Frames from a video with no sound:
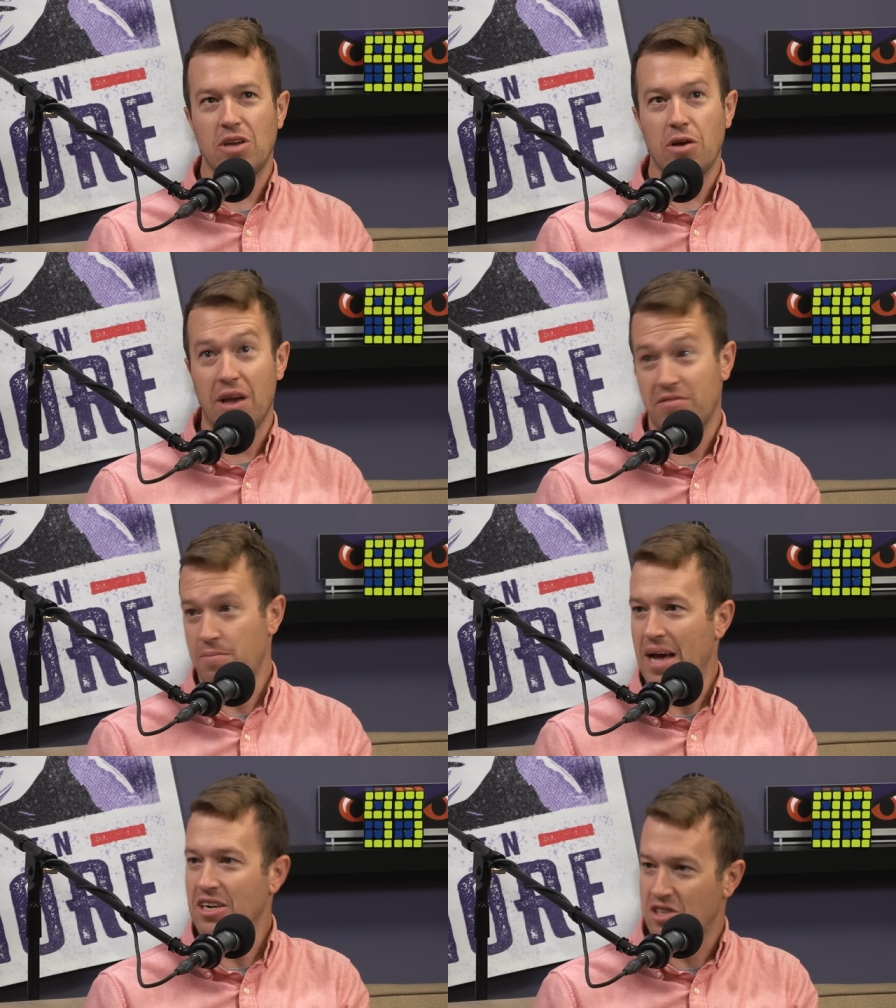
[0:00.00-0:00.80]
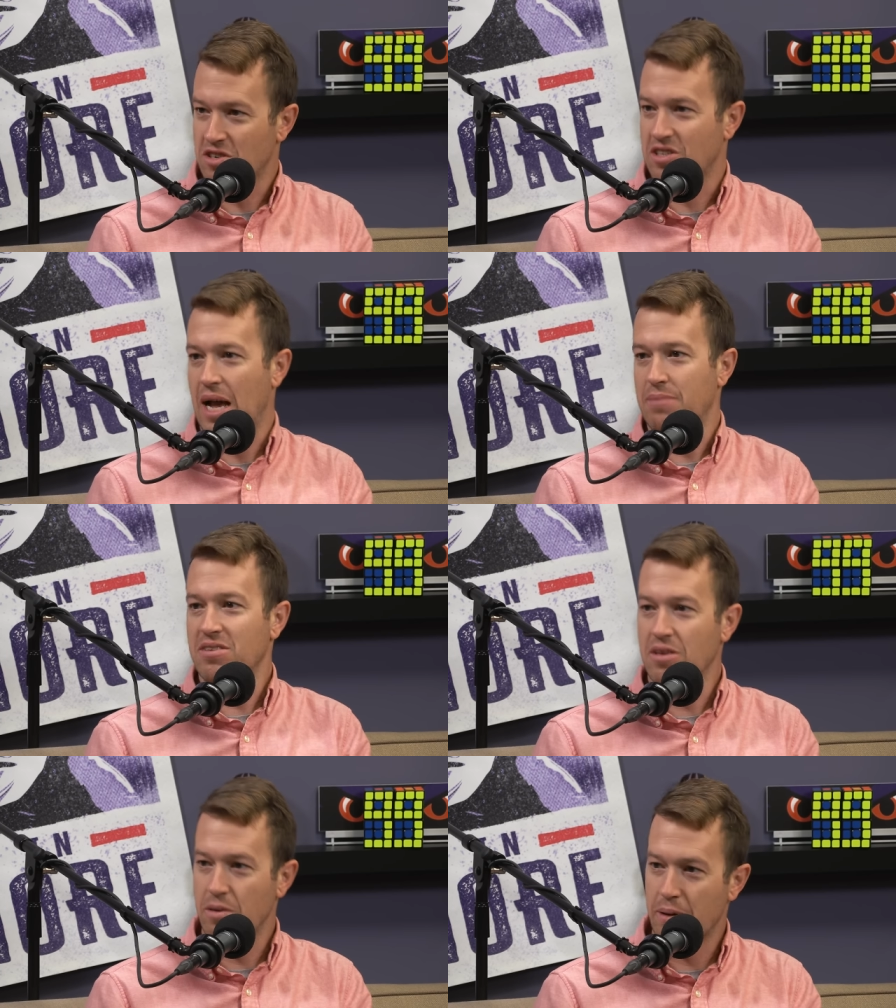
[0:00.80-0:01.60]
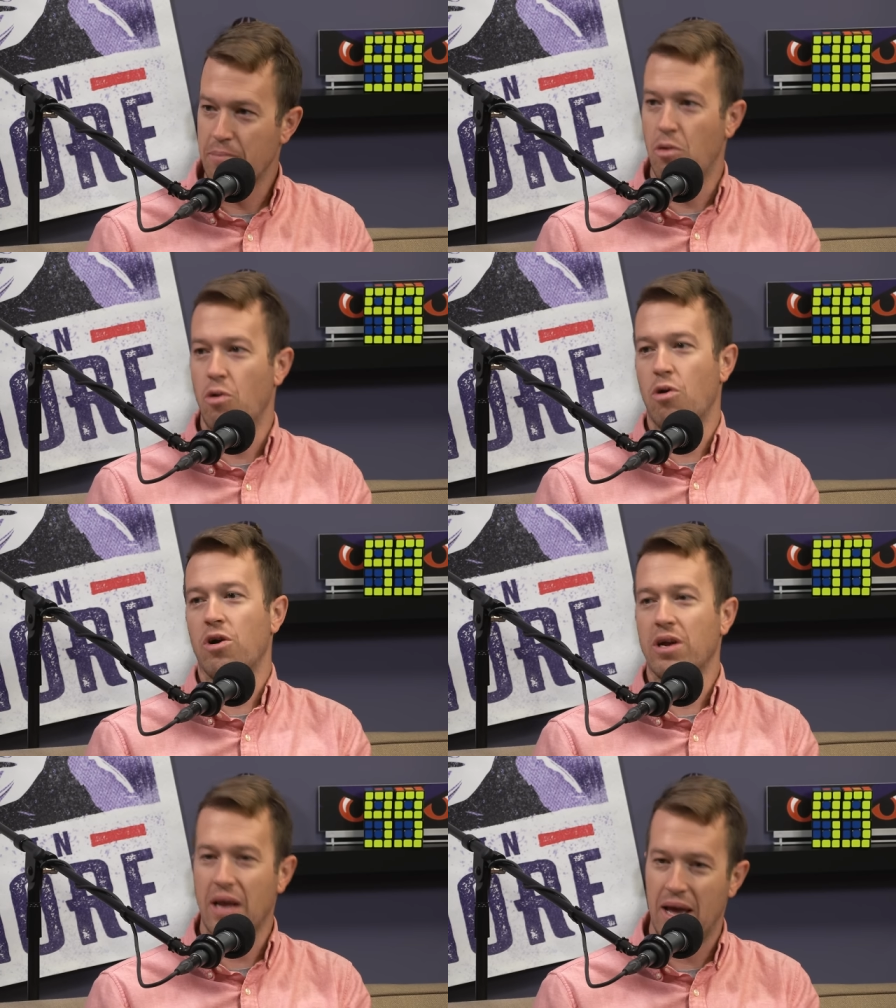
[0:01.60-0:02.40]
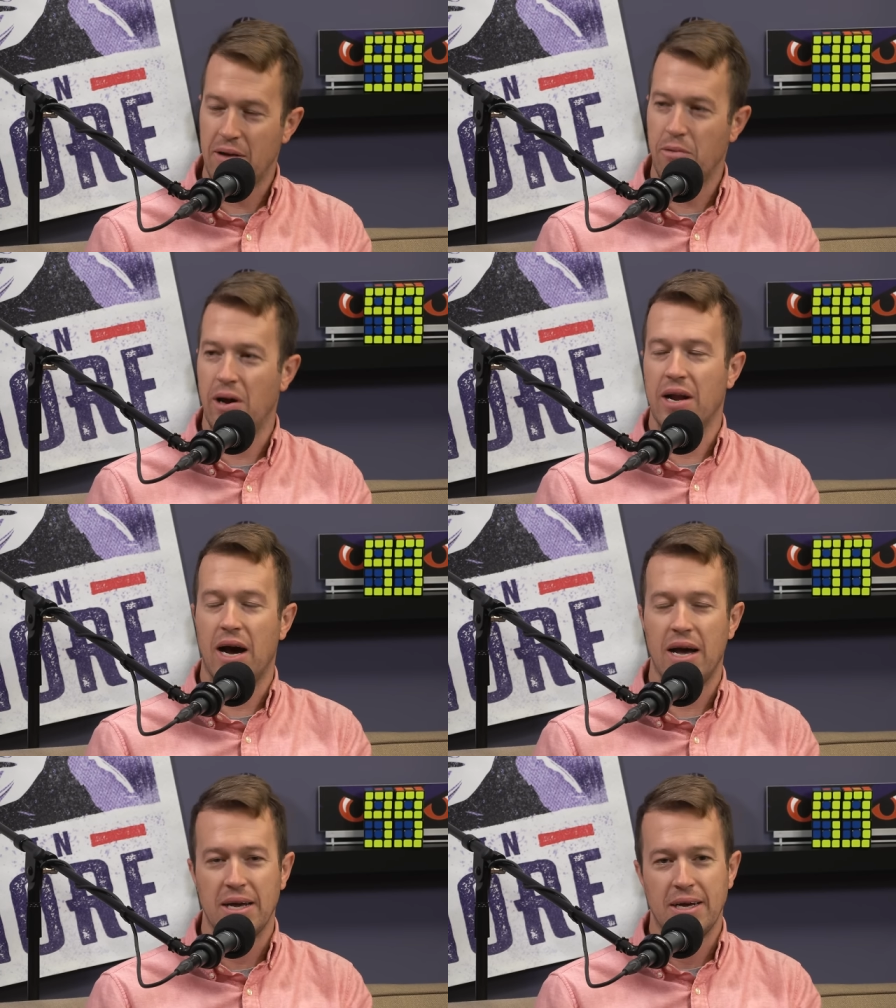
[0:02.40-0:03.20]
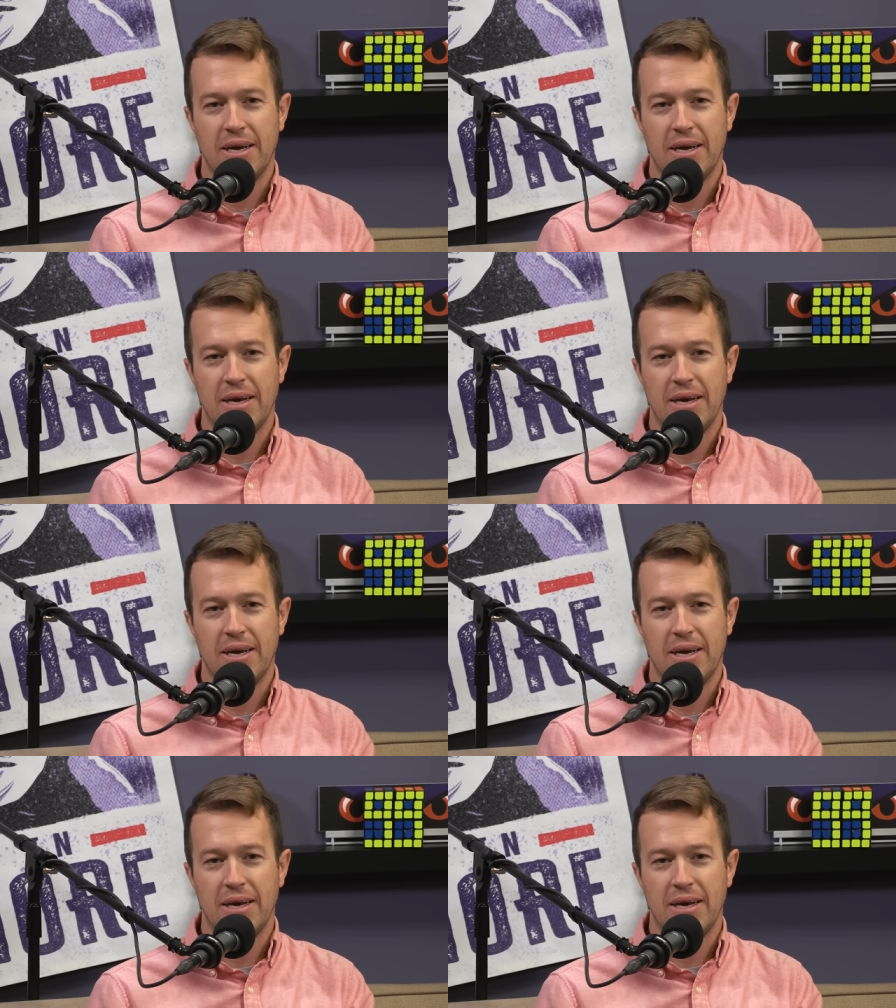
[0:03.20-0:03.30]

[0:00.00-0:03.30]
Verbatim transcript: you know, you have to manage their snaps a little bit more and, and whatnot